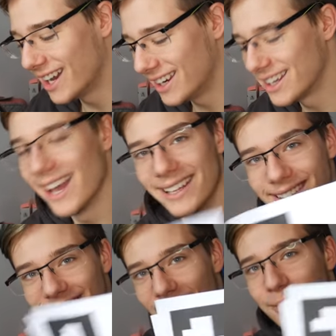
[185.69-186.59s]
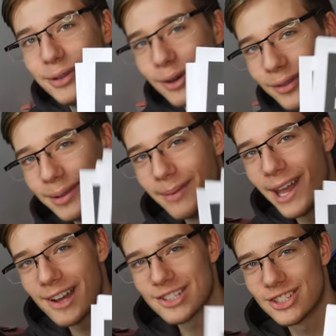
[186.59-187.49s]
And again, a few of you
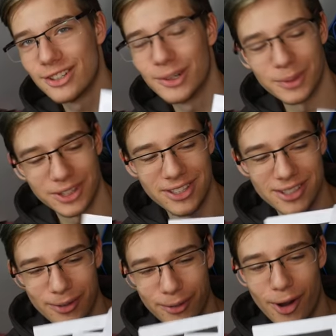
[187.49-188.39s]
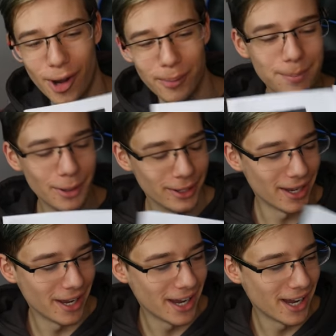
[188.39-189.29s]
may actually know what these are from, but
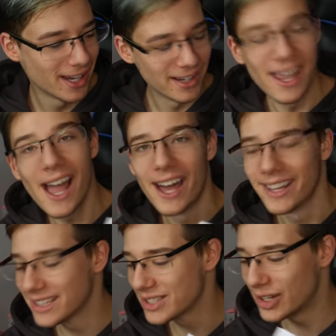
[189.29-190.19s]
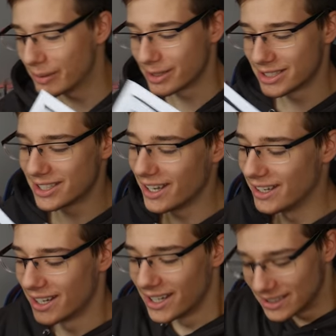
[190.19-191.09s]
uh, yeah, that's all I'm gonna say.
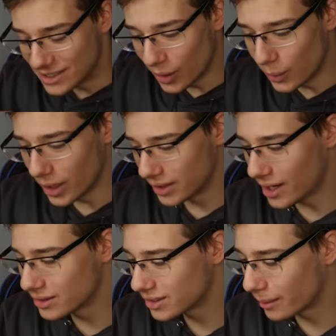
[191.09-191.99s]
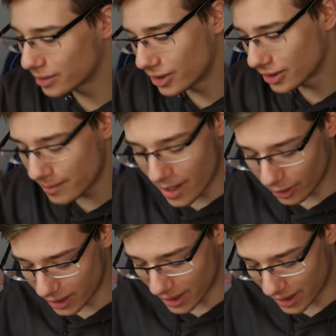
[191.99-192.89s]
So now it's time to cut them
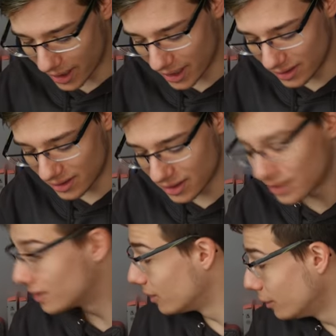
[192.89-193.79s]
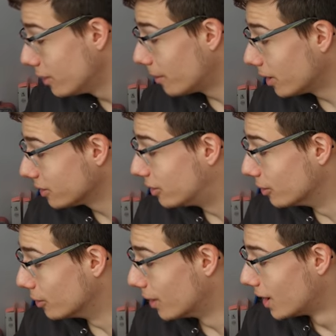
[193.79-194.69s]
out and uh, glue them
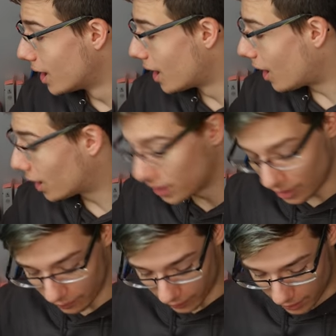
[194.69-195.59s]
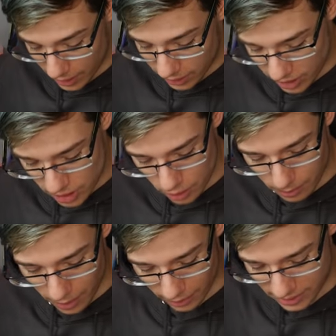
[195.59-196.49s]
onto our lovely tissue
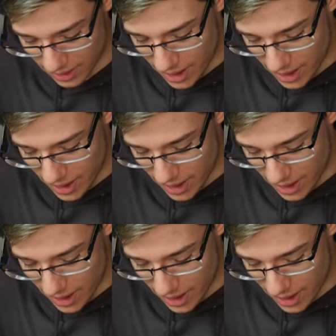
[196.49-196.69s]
box.